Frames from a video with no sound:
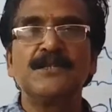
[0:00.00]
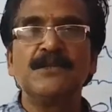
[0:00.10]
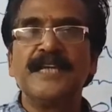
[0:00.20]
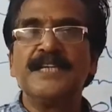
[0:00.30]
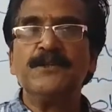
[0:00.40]

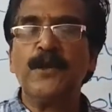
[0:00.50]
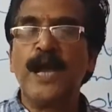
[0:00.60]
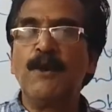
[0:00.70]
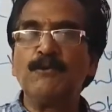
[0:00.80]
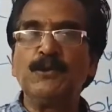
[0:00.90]
So then
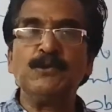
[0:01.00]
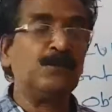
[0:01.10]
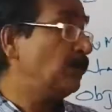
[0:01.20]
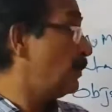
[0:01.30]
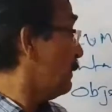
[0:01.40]
you have
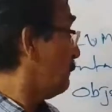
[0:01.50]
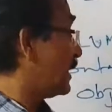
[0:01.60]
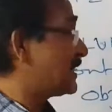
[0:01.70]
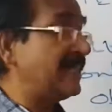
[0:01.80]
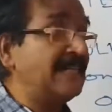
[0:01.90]
to
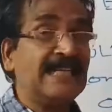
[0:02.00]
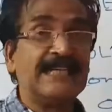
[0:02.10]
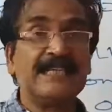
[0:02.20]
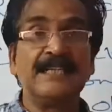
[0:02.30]
present